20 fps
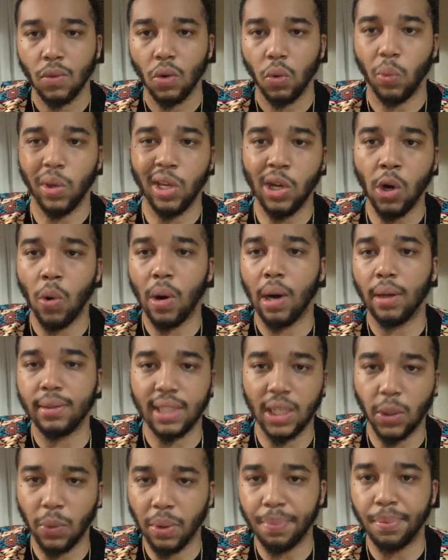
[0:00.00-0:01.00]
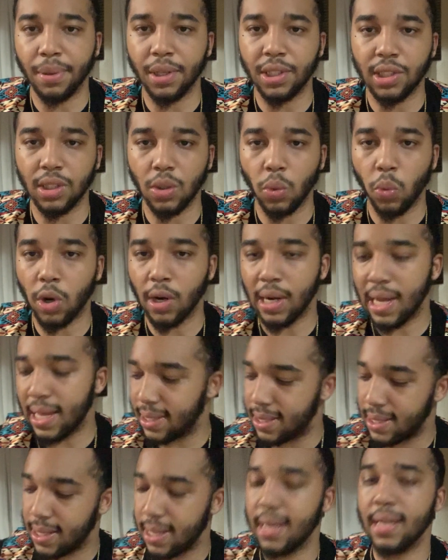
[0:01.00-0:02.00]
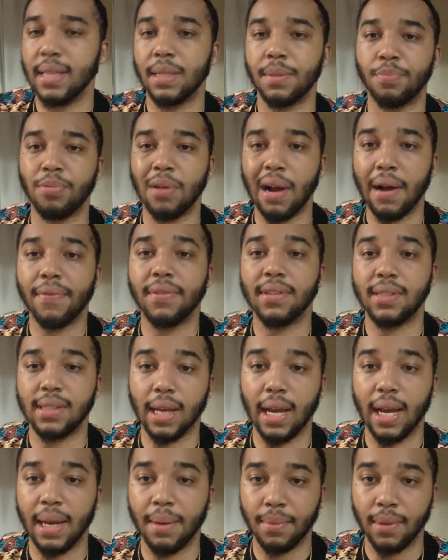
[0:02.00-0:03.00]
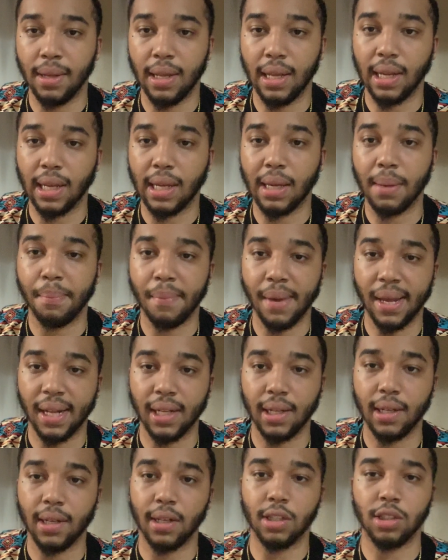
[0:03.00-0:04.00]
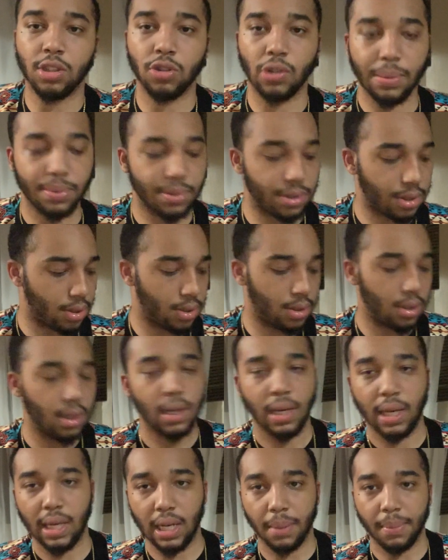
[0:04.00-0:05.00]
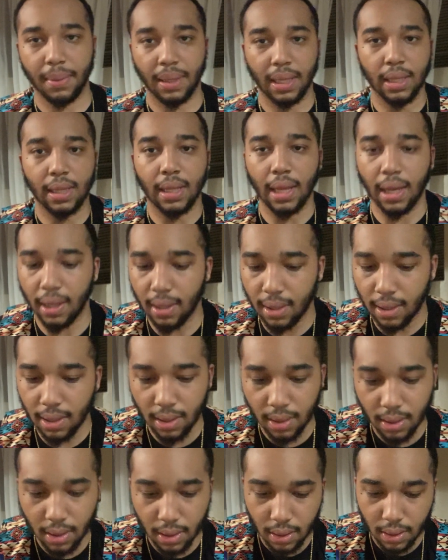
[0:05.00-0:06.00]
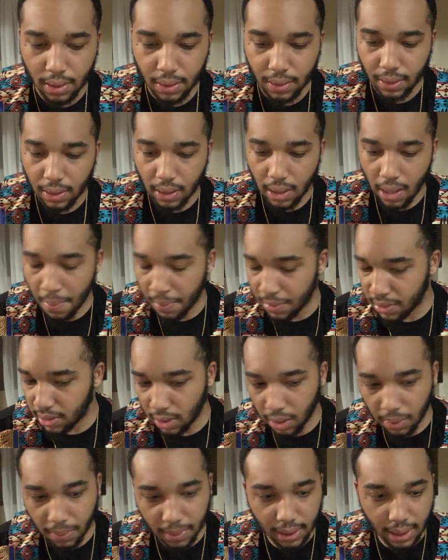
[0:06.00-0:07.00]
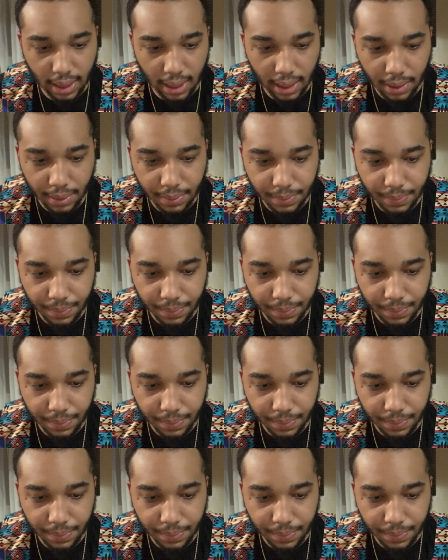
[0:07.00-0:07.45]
we go out there, we pushing the word as it is prophesied and commanded in the scriptures. And I'm going to get that. I'm going to start with that.